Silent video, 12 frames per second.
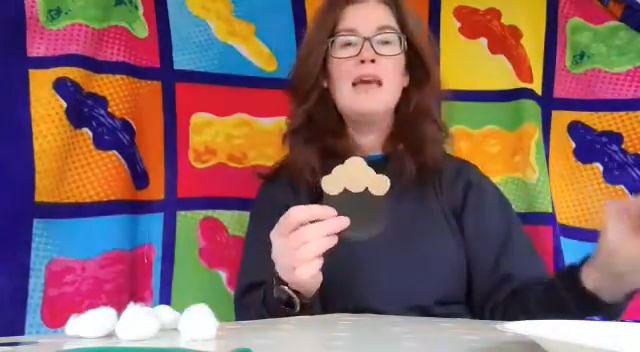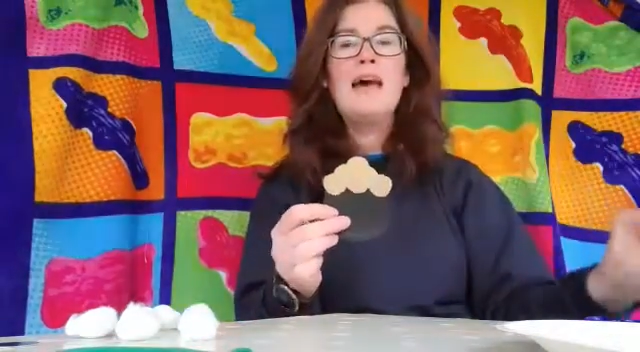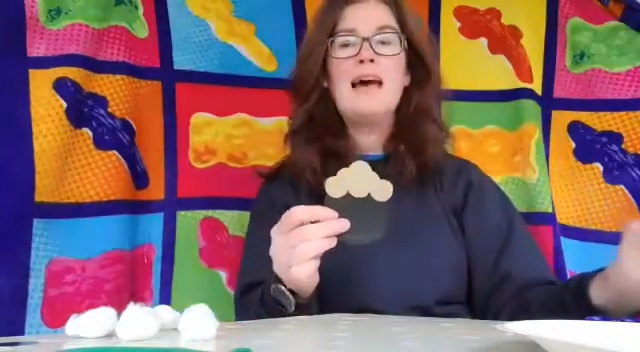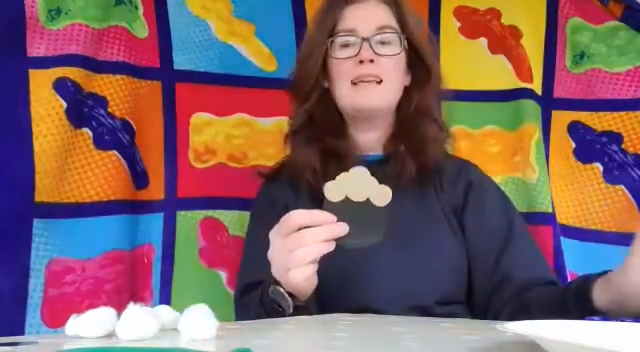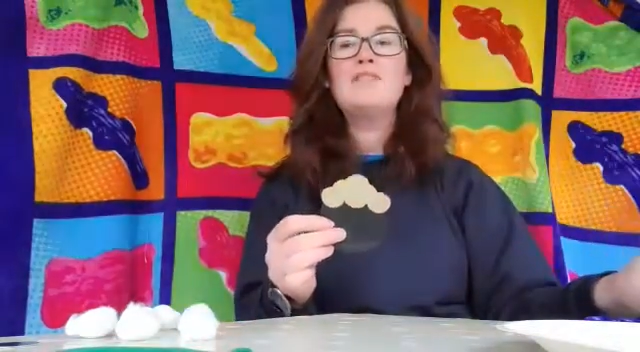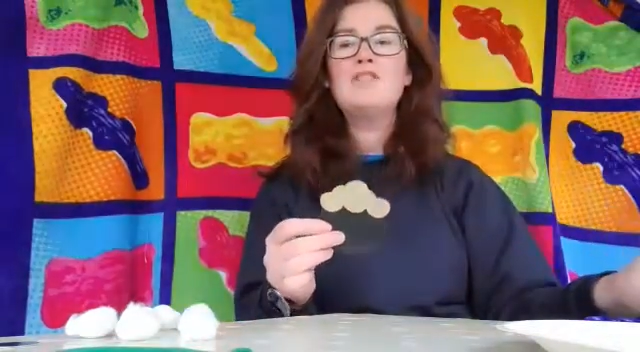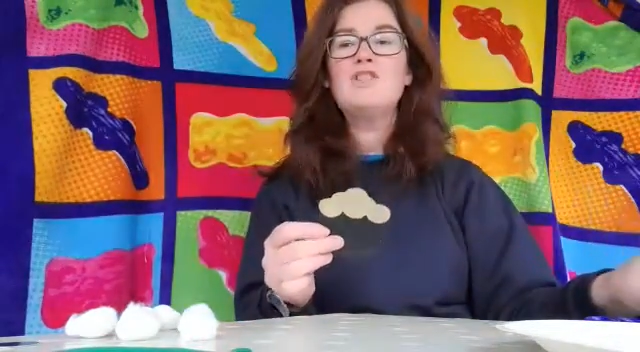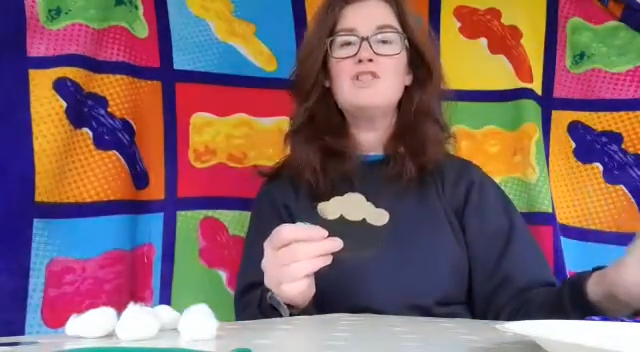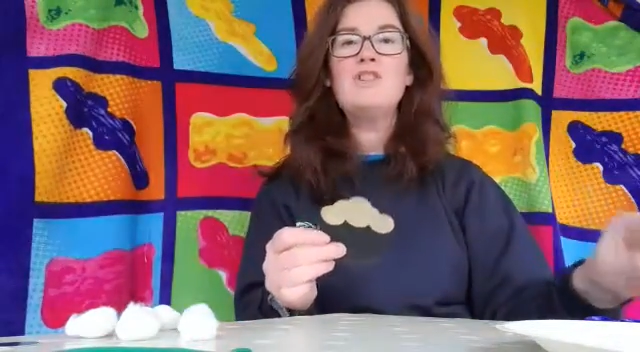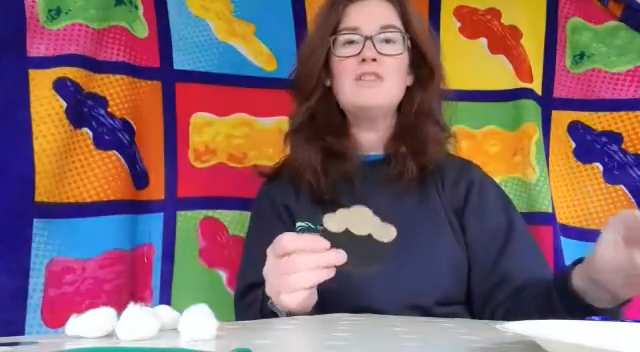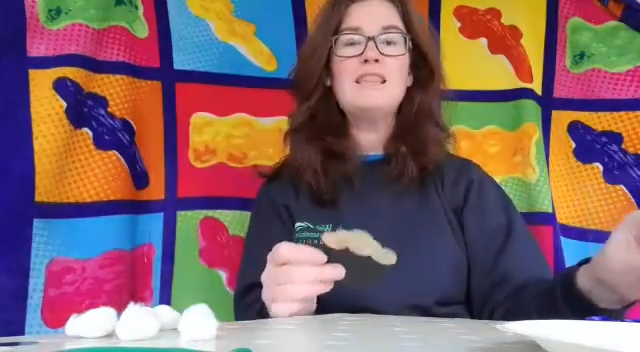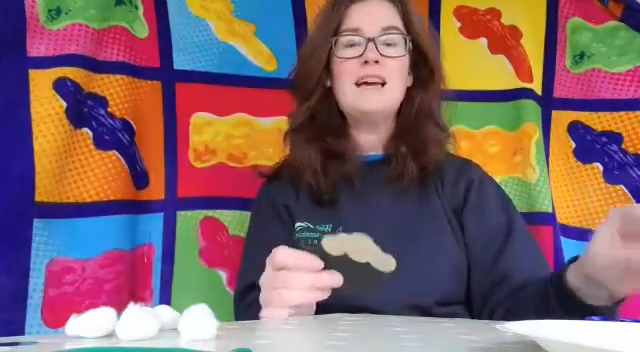and to
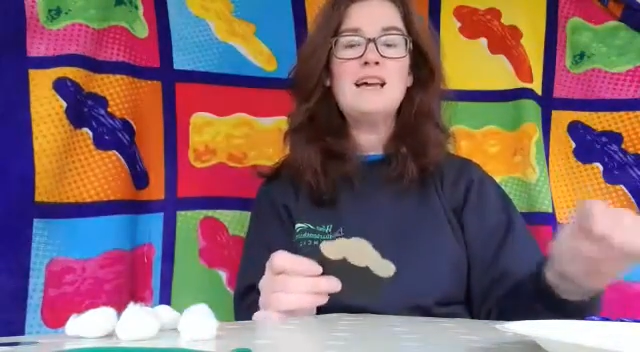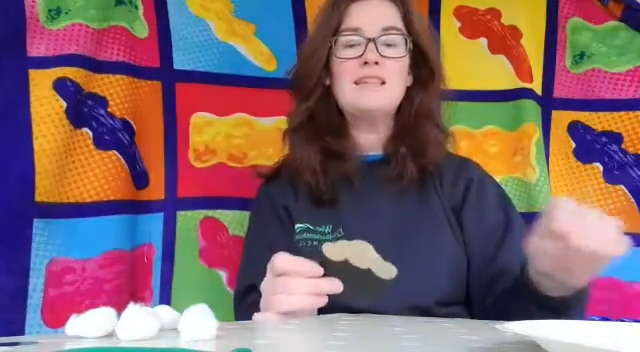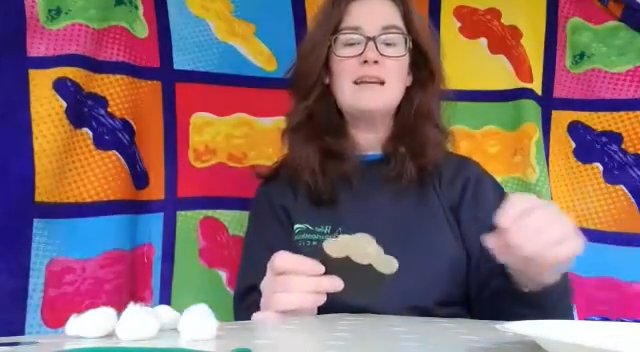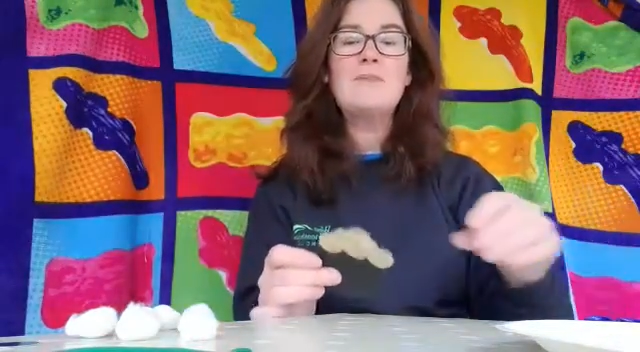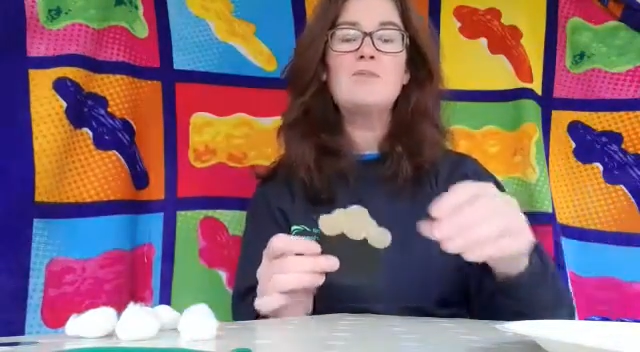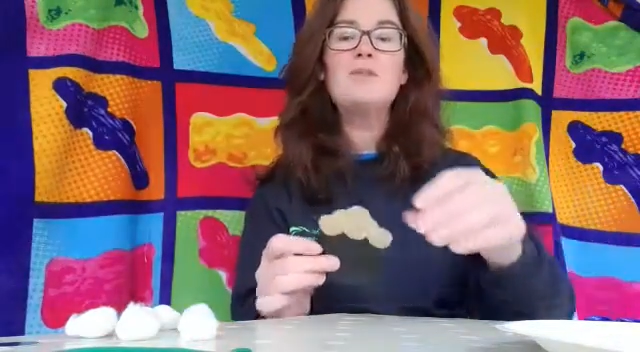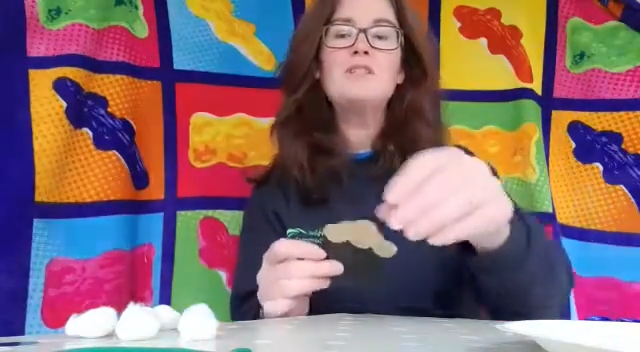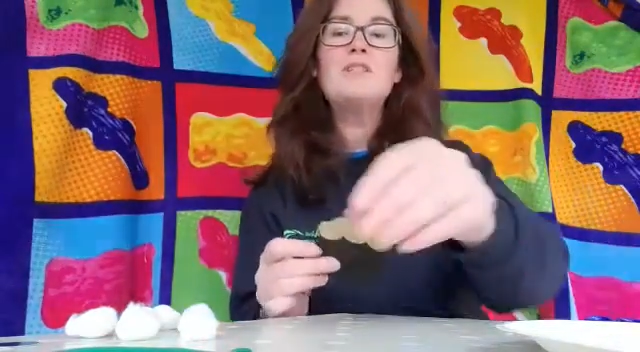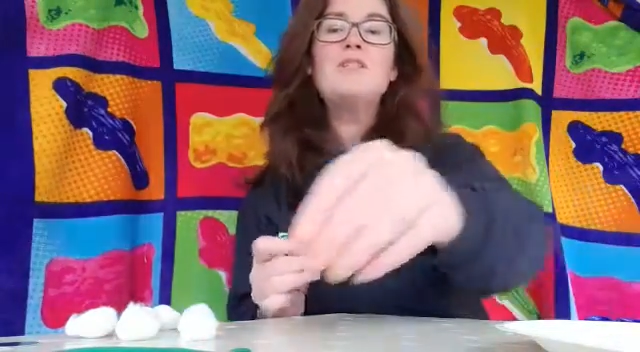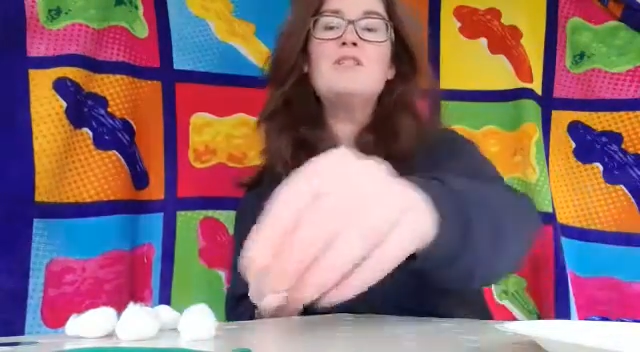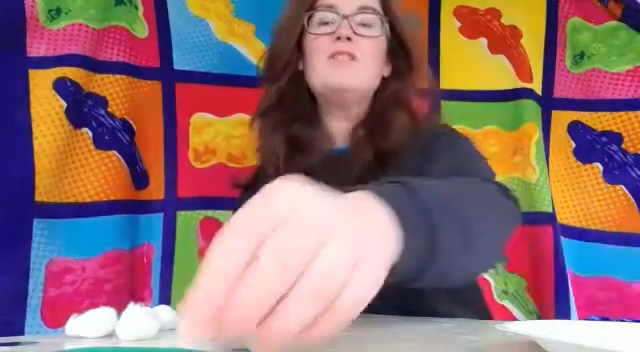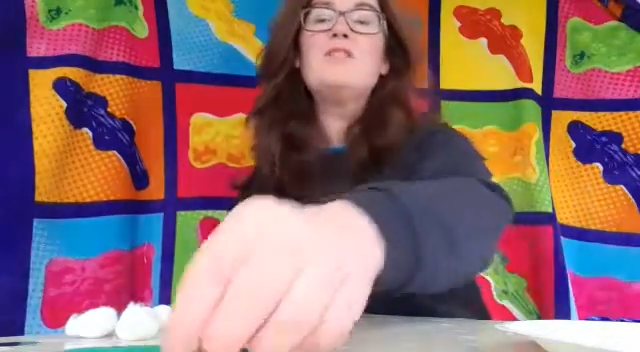do that I'm going to
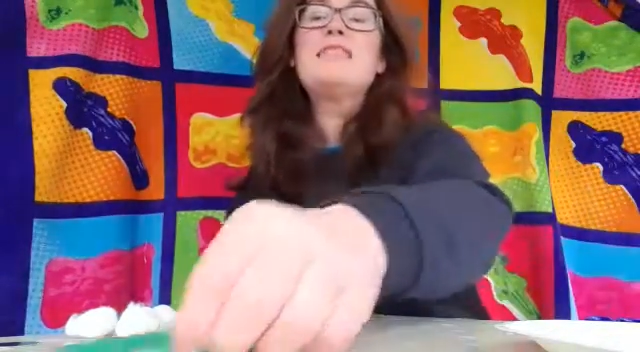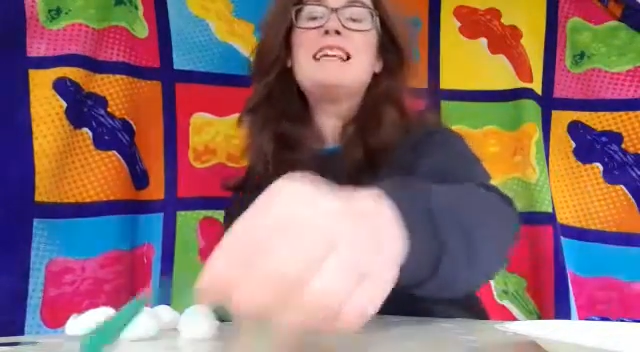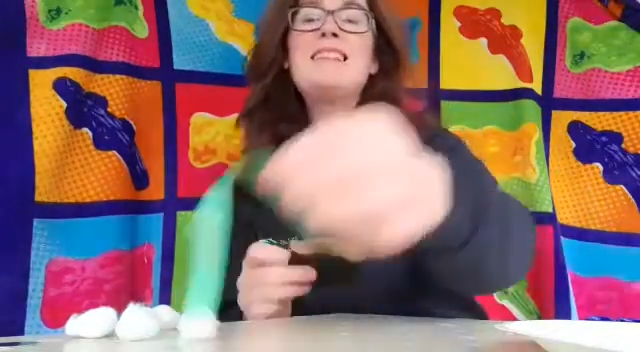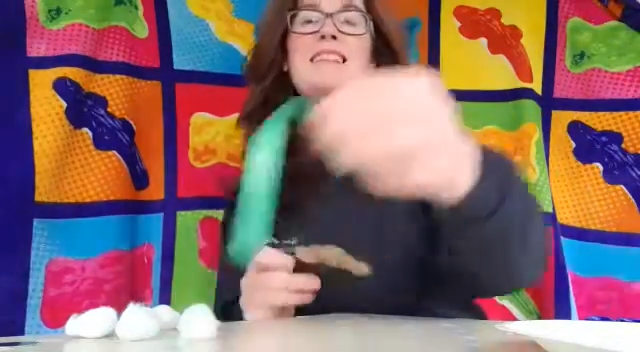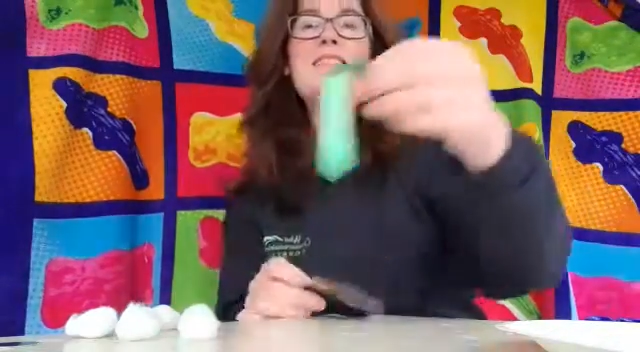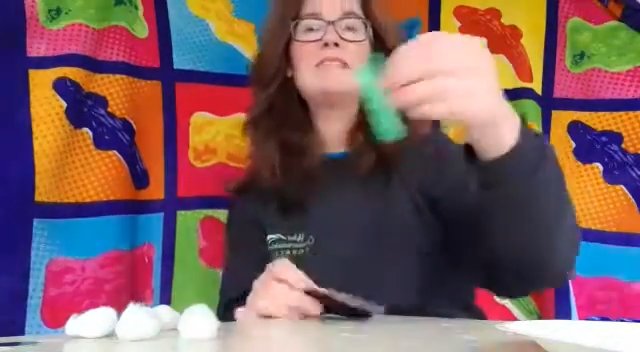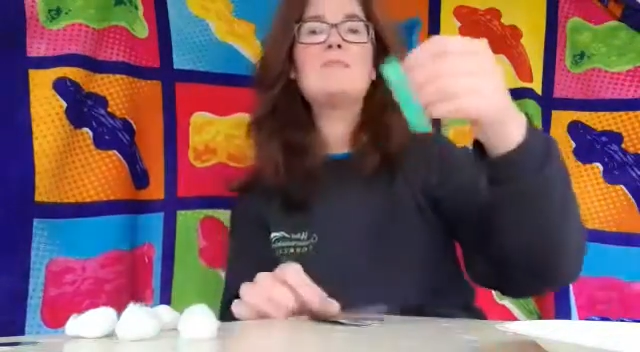use a little